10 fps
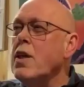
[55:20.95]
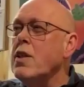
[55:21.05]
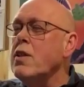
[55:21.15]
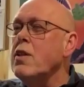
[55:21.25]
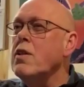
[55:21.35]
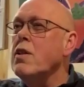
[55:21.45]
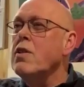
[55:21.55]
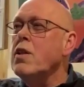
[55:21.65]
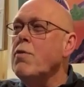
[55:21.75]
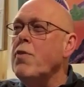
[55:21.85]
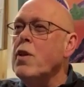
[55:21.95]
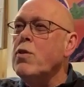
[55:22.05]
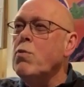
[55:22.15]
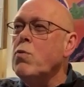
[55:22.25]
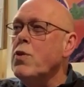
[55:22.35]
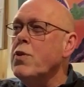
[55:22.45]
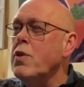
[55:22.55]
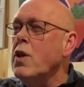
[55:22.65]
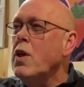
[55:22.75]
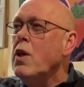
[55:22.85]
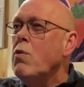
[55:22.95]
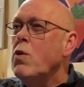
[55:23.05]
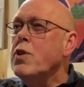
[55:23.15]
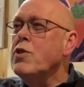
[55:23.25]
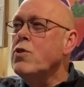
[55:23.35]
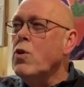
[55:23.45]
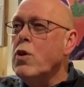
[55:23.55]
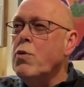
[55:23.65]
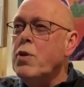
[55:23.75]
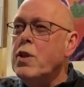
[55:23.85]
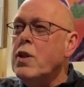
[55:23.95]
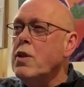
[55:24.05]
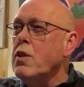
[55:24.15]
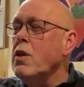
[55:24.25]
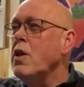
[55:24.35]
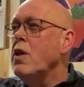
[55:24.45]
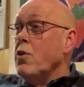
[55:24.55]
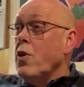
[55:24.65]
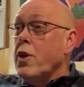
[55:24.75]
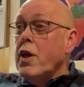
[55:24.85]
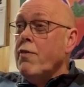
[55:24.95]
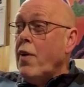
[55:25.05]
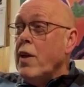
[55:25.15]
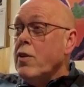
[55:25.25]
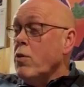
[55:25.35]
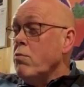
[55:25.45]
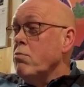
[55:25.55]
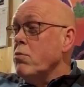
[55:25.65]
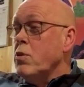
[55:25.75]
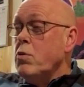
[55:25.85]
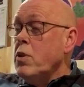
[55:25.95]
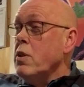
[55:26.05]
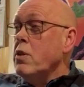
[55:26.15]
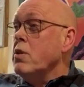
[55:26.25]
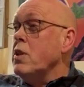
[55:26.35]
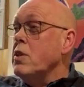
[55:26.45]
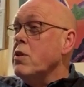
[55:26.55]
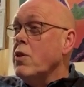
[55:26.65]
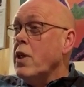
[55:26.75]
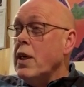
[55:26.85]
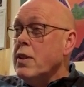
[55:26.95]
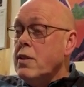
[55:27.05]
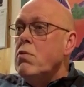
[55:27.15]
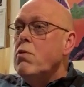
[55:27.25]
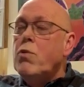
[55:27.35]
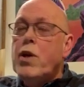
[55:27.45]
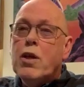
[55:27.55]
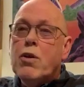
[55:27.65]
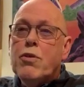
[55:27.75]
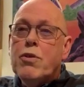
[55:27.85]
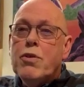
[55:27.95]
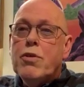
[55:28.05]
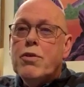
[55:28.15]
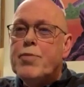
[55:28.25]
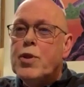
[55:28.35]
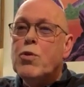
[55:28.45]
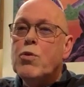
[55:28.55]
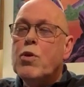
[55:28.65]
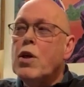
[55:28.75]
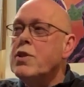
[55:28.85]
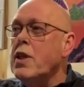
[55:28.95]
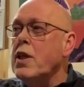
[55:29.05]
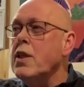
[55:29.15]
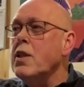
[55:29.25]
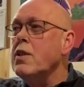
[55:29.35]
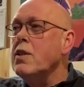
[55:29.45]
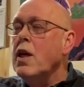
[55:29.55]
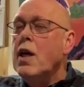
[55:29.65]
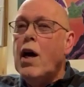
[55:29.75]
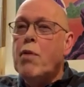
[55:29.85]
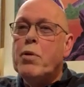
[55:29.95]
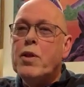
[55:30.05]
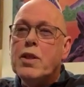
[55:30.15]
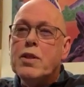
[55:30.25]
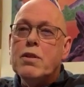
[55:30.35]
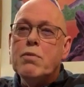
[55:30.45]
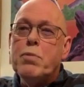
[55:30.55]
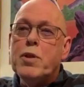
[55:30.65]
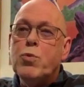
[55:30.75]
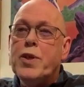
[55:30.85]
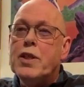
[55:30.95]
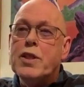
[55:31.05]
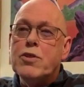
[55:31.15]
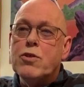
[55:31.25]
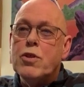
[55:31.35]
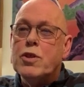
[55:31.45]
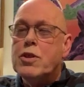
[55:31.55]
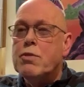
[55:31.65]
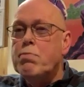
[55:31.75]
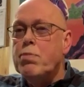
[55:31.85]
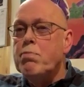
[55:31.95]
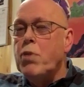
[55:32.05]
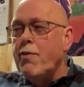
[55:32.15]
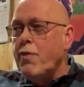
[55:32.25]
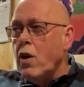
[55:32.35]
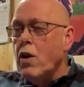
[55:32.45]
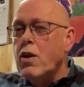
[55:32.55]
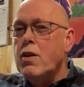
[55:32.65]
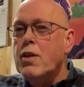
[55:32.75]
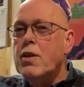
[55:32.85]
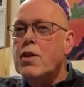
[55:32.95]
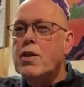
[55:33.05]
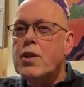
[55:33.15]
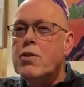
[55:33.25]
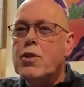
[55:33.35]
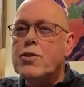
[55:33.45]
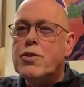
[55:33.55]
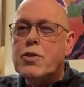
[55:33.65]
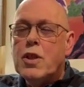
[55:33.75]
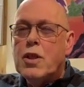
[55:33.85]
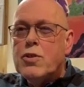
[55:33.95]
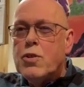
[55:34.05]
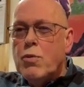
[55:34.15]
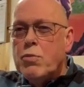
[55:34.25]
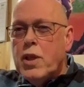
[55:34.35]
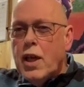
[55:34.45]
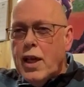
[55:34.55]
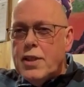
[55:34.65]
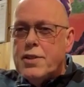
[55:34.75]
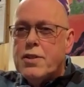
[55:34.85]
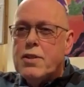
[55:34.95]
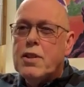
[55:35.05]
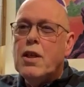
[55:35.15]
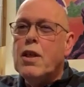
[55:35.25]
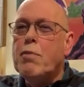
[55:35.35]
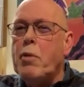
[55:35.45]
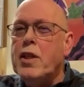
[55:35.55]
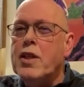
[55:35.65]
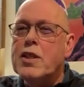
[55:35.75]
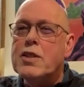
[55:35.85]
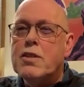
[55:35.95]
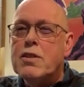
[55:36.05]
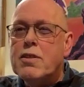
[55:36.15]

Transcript: at uh, Team Phantom want want a story with the uh, thirteen Phantom doing this or that, very good. But you can't say it happened in between the stories by Falk. It's just something else, an appendix.